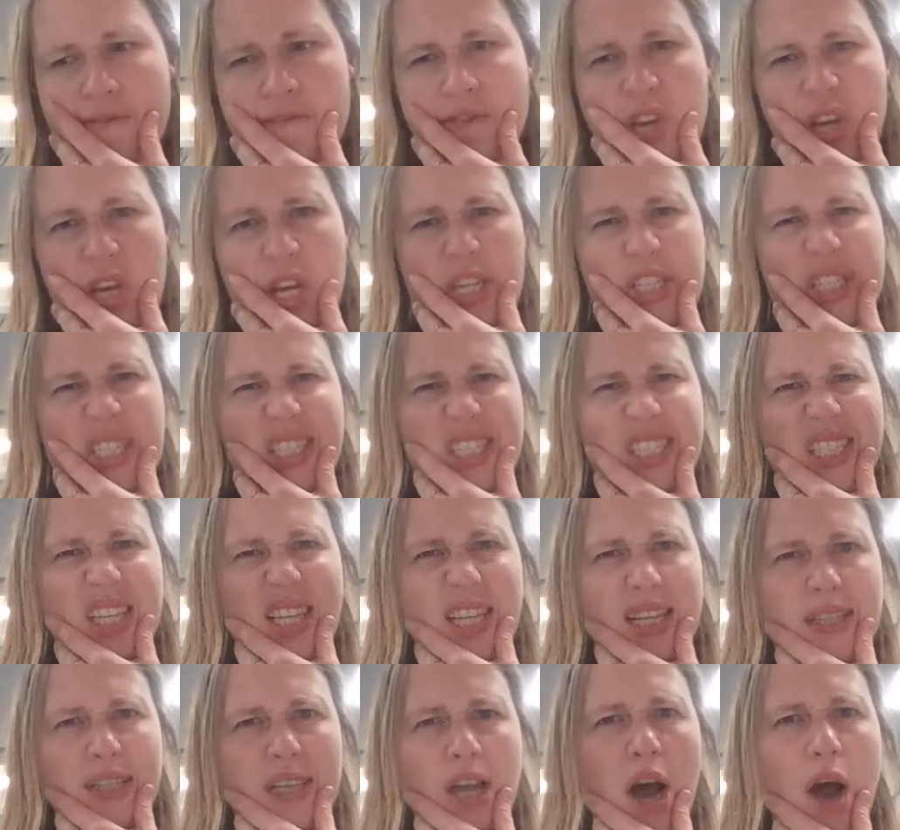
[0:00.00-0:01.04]

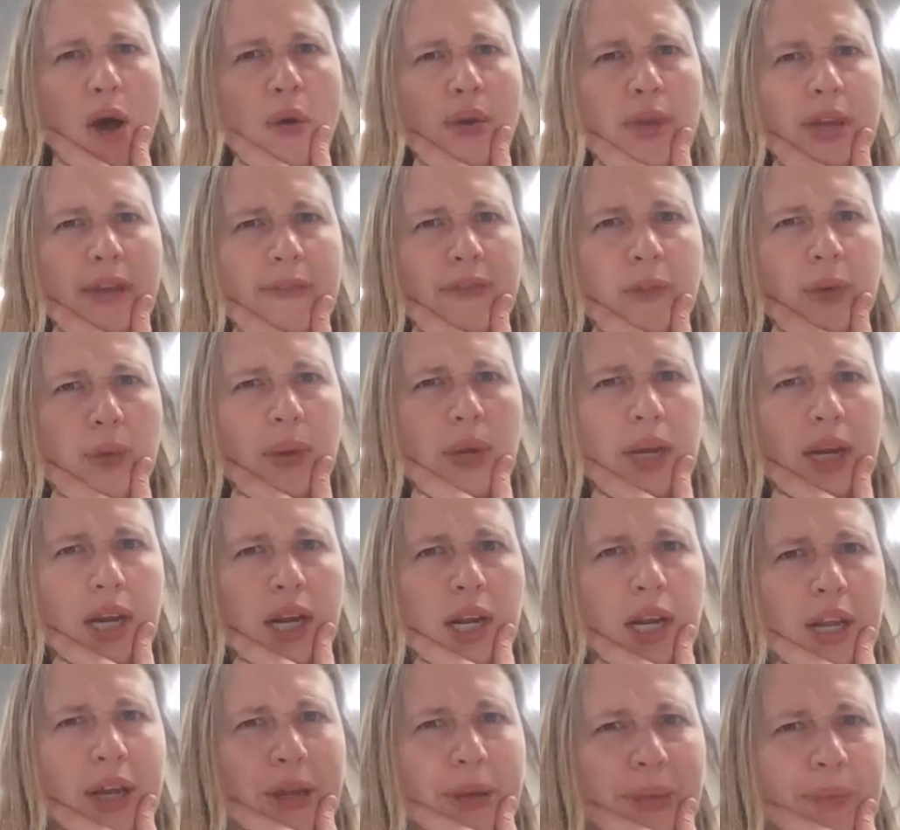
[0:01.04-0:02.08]
Vertices. I'll give you a
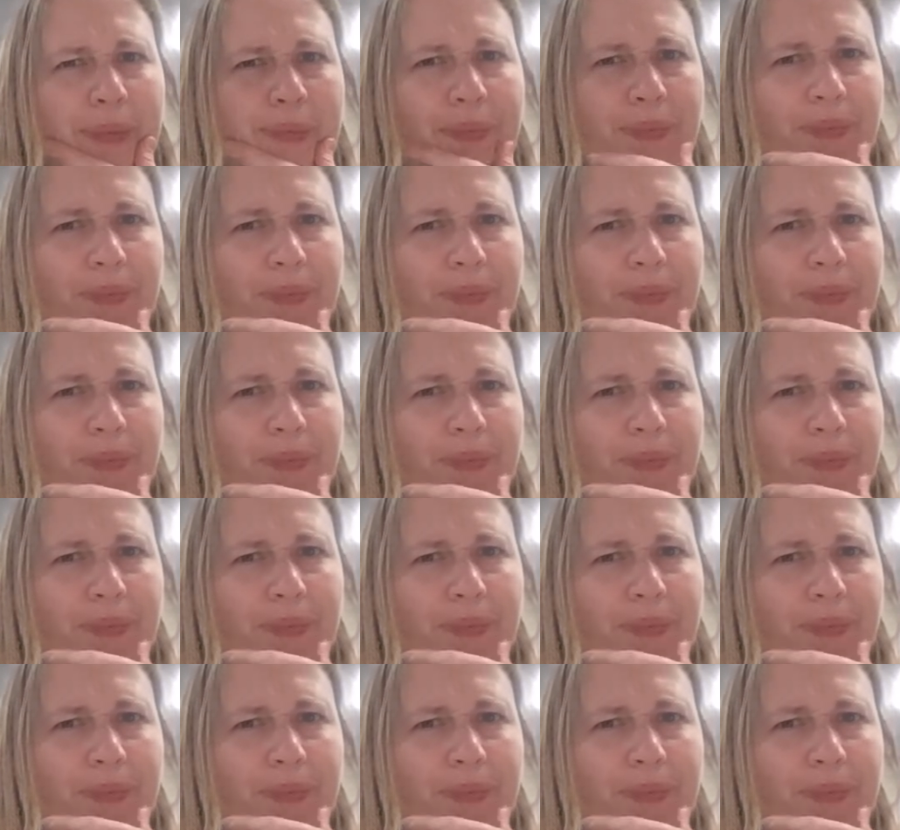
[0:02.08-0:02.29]
clue.